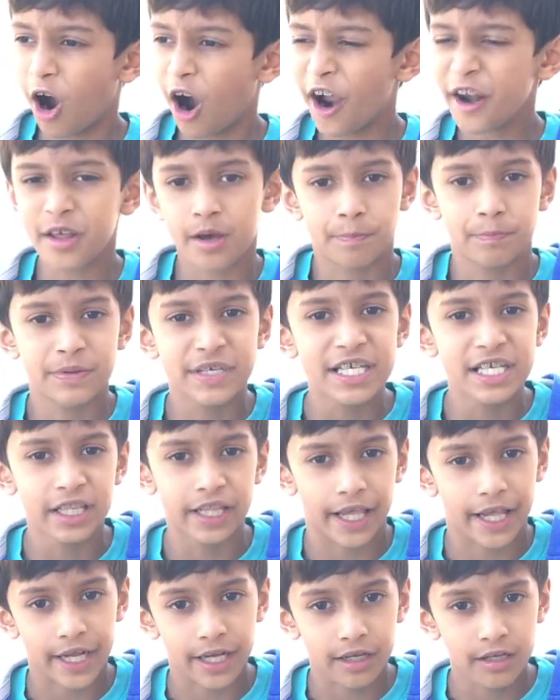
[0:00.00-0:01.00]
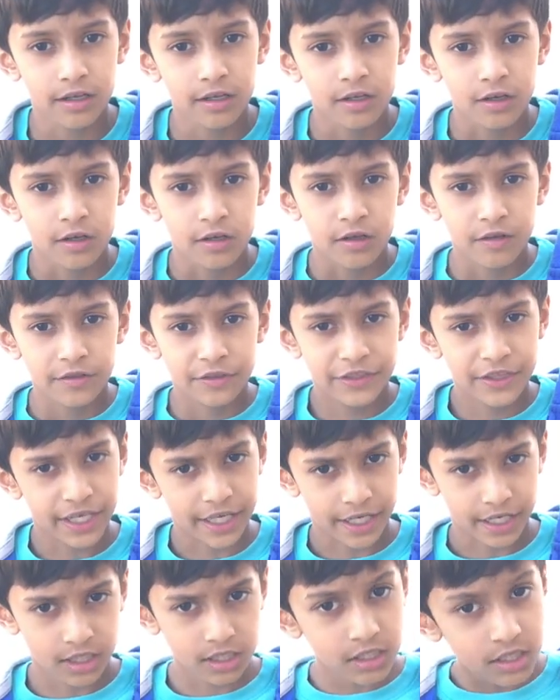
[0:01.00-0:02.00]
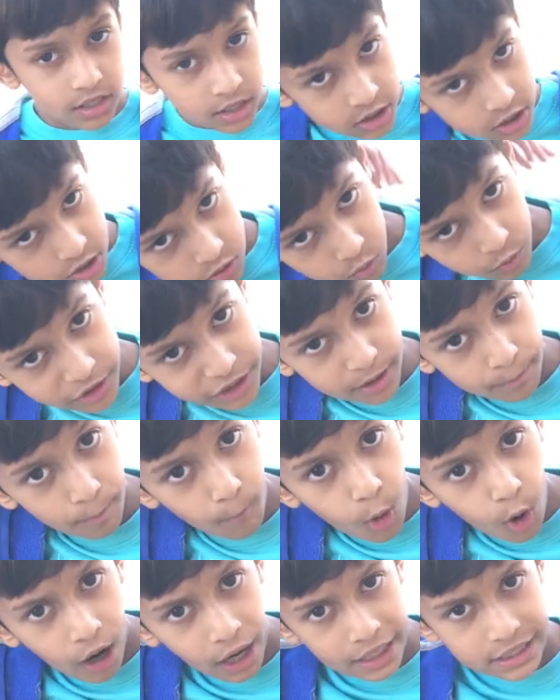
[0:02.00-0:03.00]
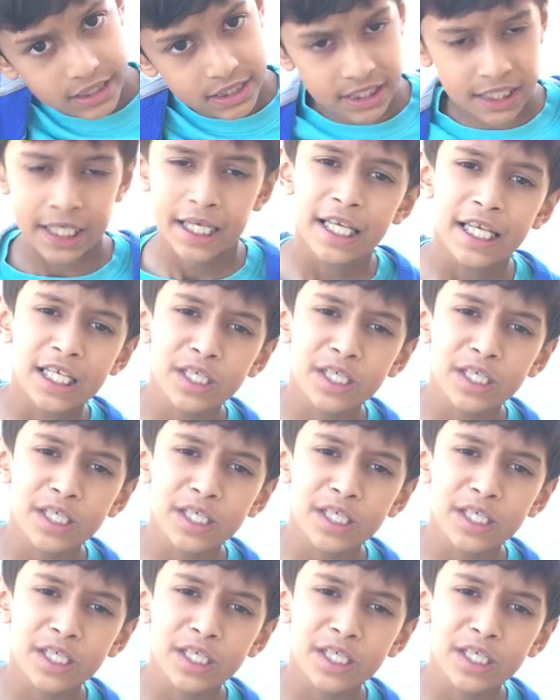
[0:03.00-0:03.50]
unappealing thing with the moss.